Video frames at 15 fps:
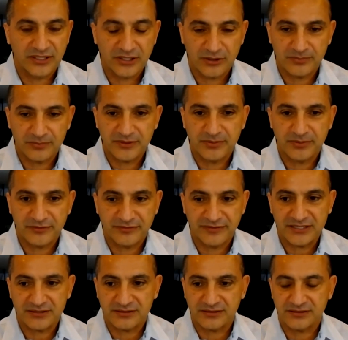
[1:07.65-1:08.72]
help the
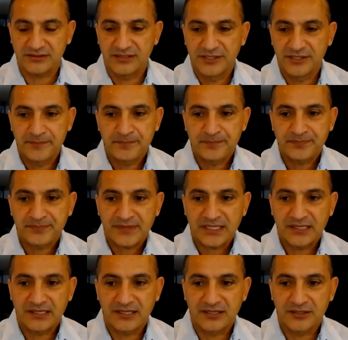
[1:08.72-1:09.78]
profession.
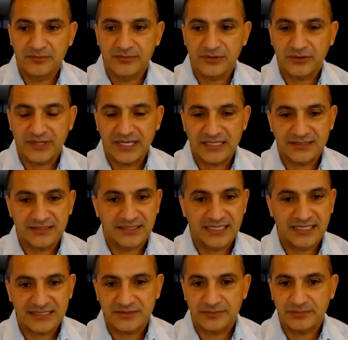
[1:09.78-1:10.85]
Granted, he
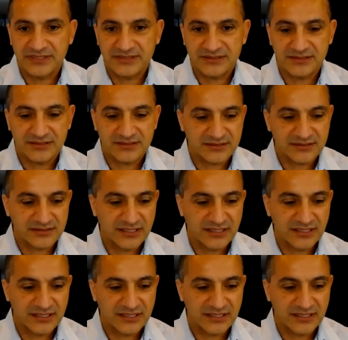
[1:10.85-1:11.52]
has a business.